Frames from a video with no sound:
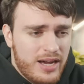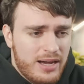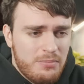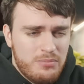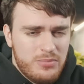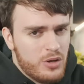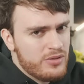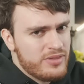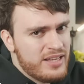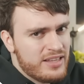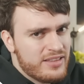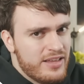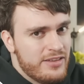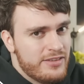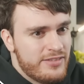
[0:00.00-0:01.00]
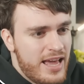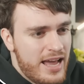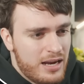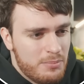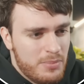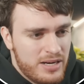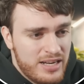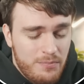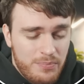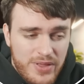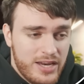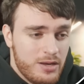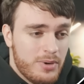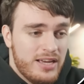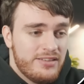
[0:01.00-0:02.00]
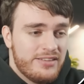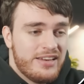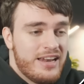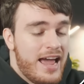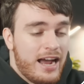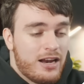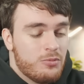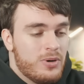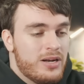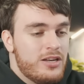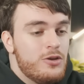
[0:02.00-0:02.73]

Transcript: I don't think they stack, but anyways, in Act 1,